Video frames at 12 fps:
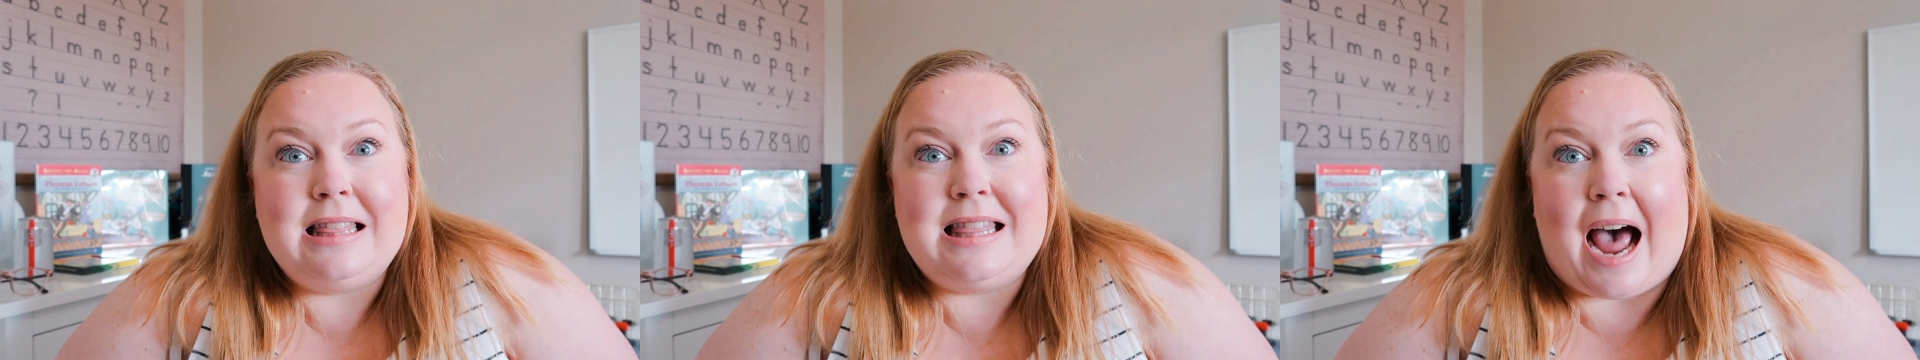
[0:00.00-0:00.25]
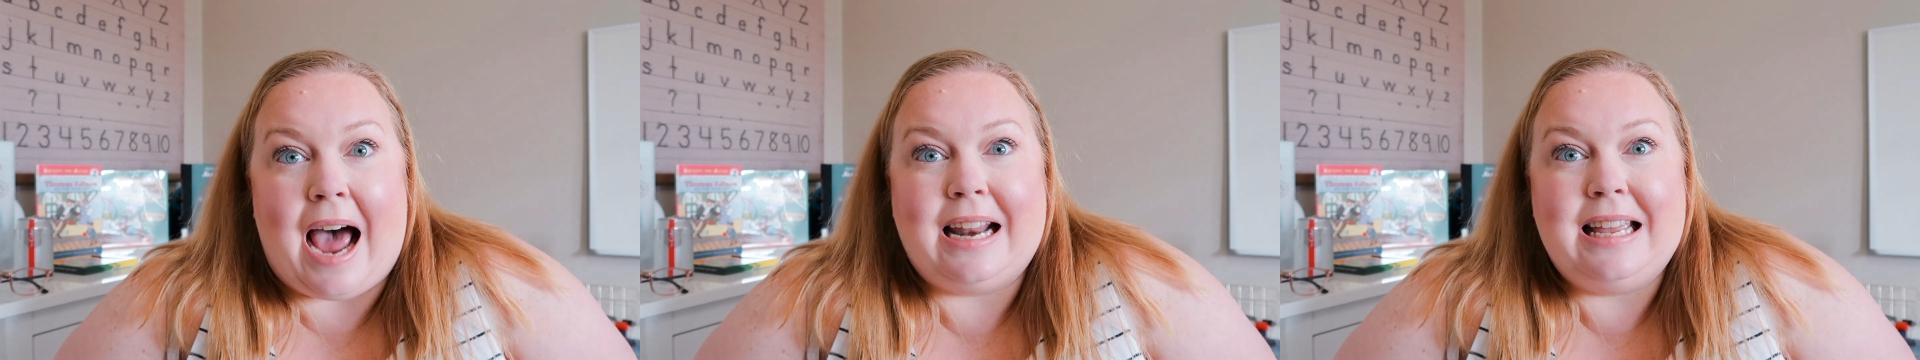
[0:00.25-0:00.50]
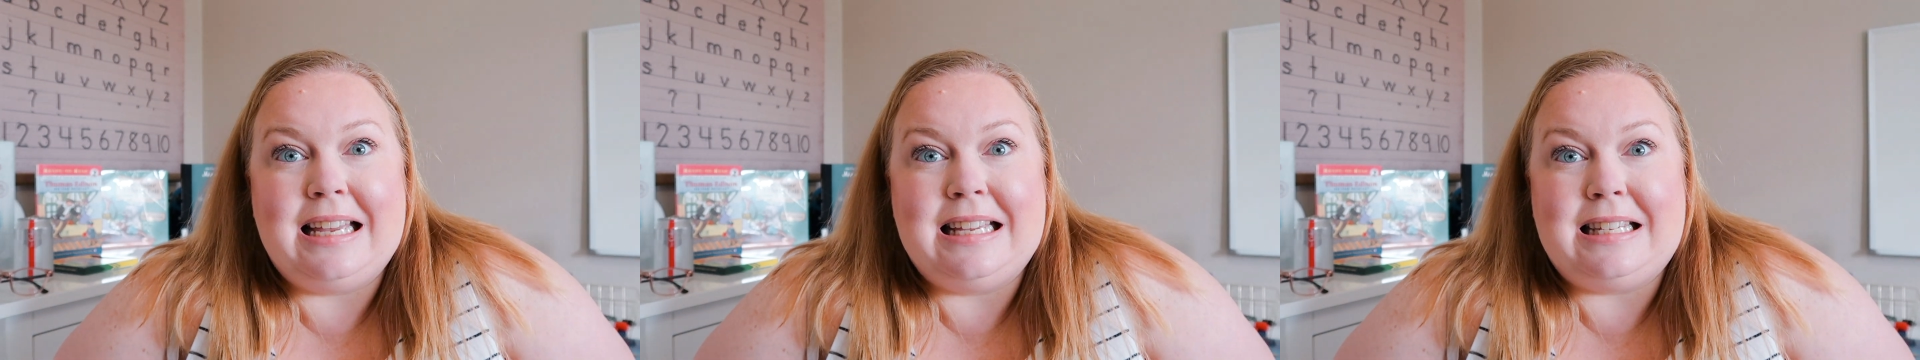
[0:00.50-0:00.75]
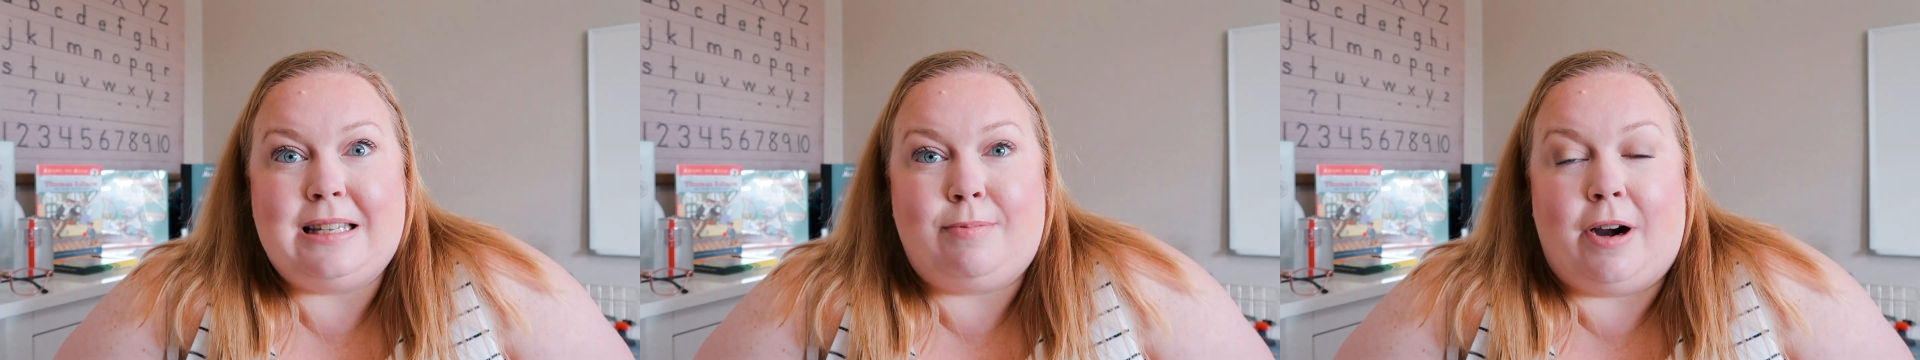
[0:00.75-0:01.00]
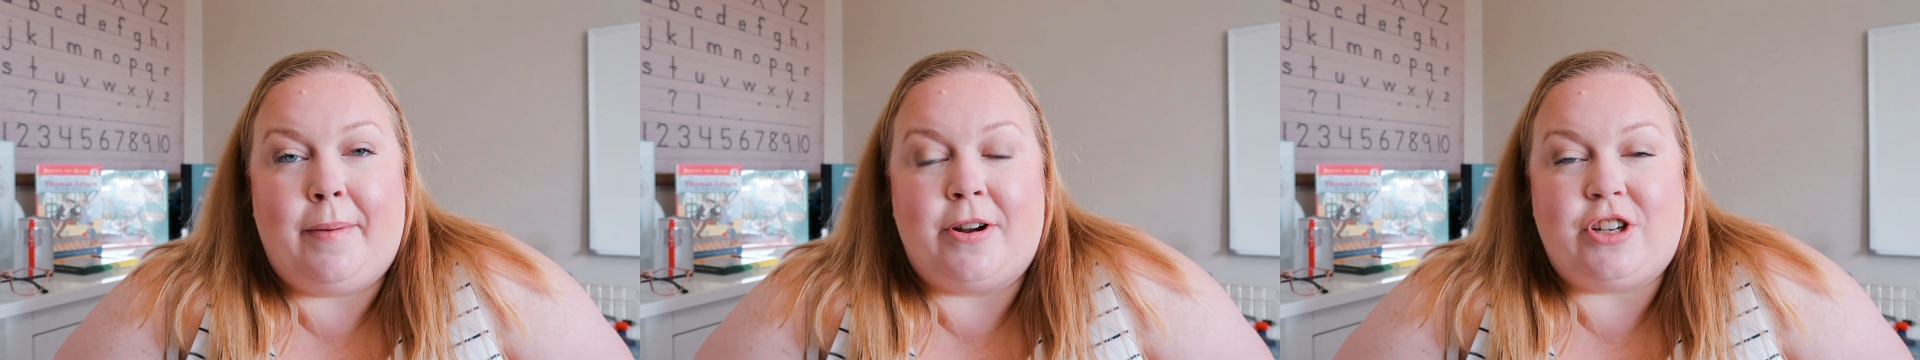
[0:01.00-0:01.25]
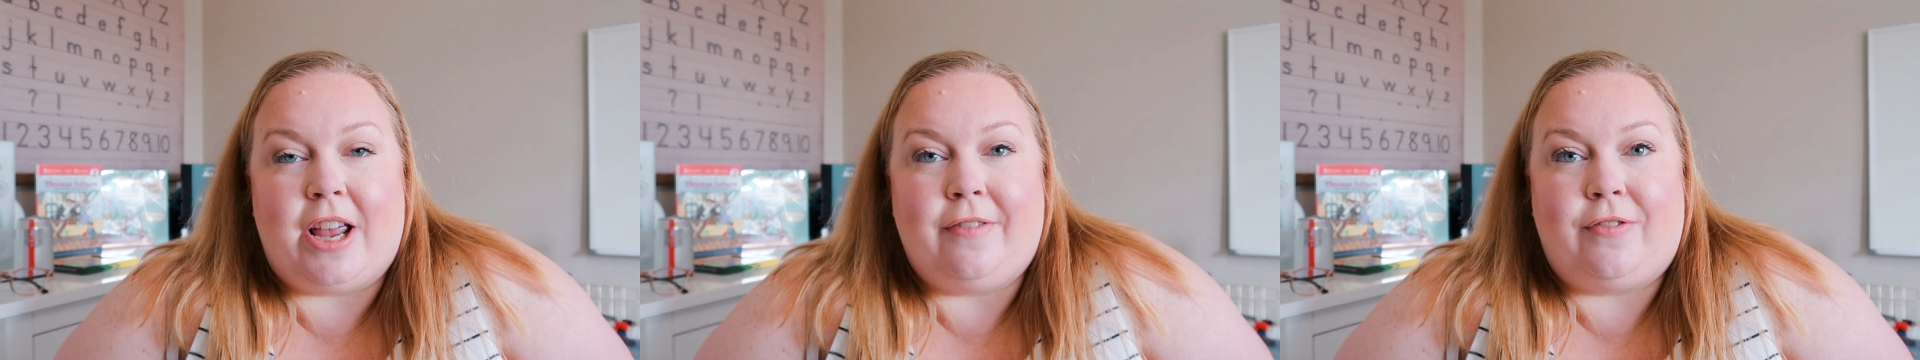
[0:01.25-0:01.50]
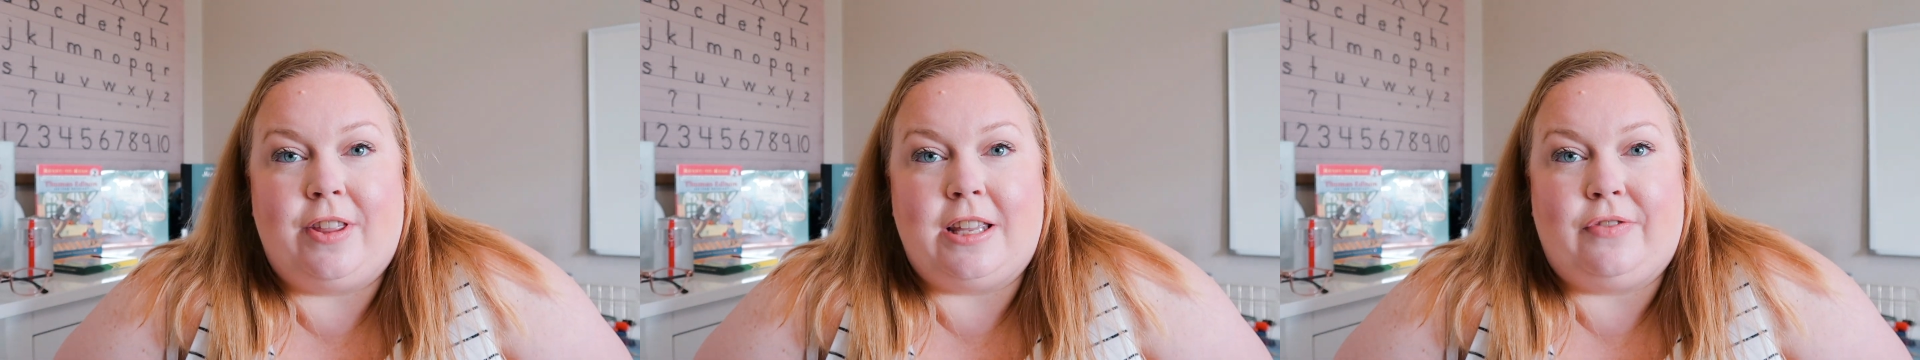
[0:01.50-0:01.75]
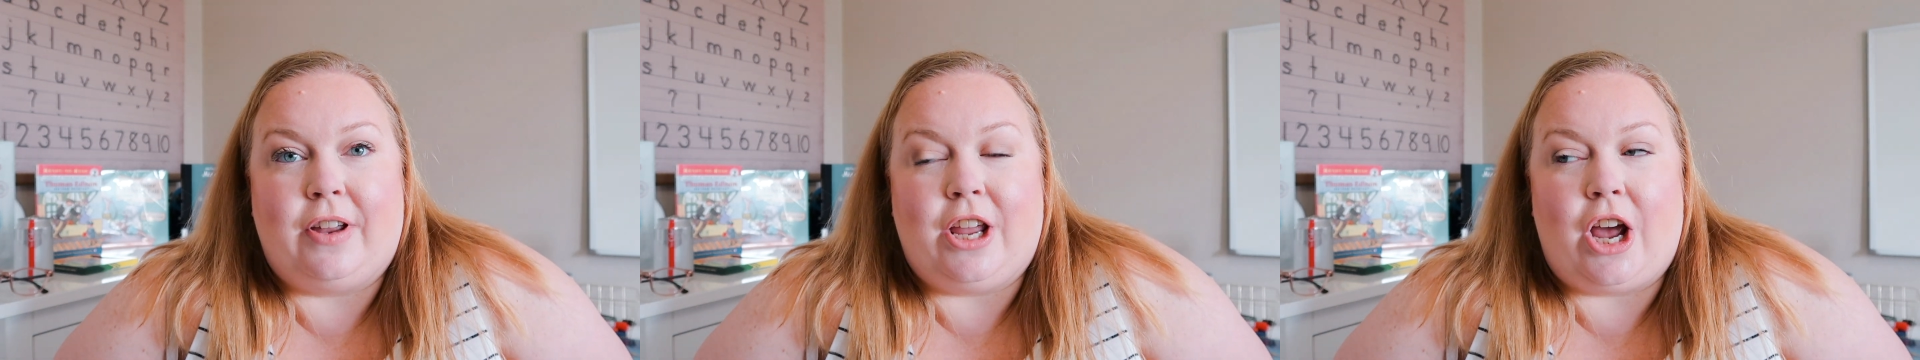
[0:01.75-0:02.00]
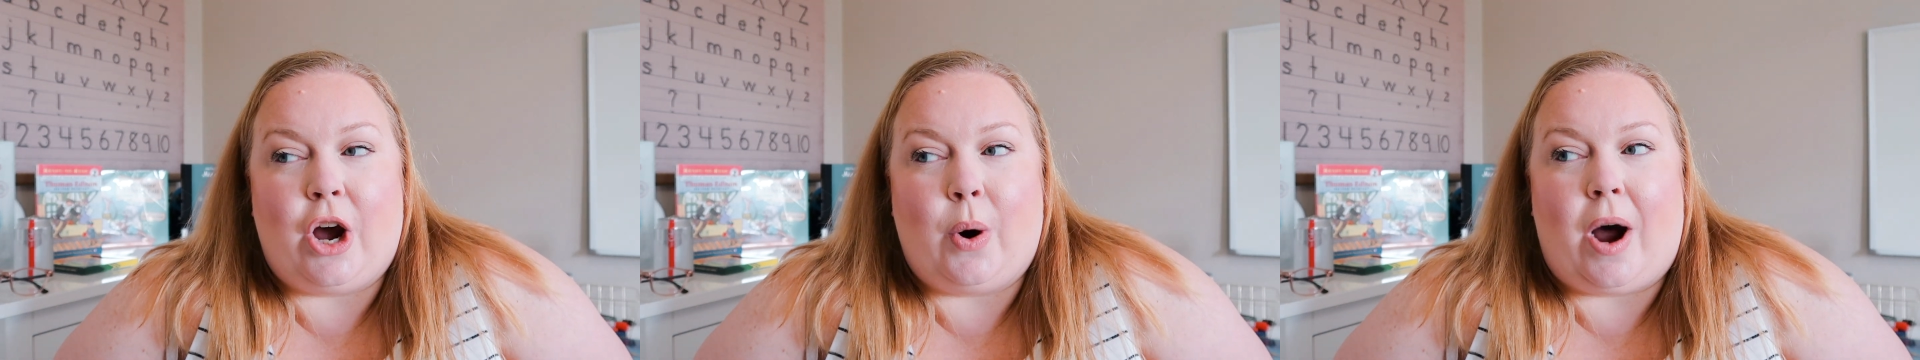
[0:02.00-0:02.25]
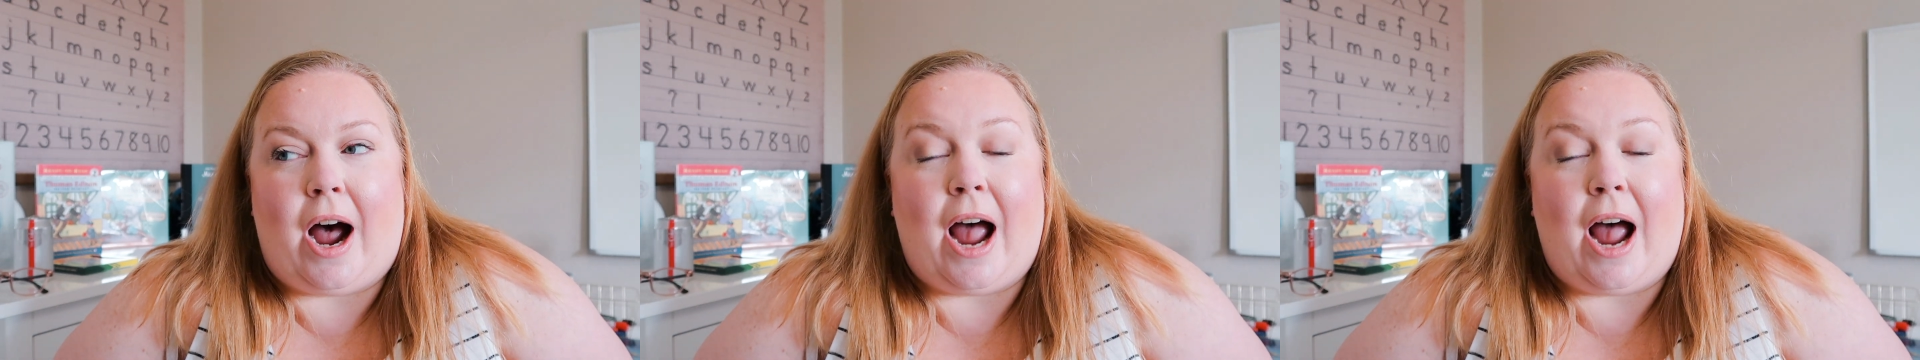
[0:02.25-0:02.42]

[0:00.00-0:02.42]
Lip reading: that is pretty much it for this video.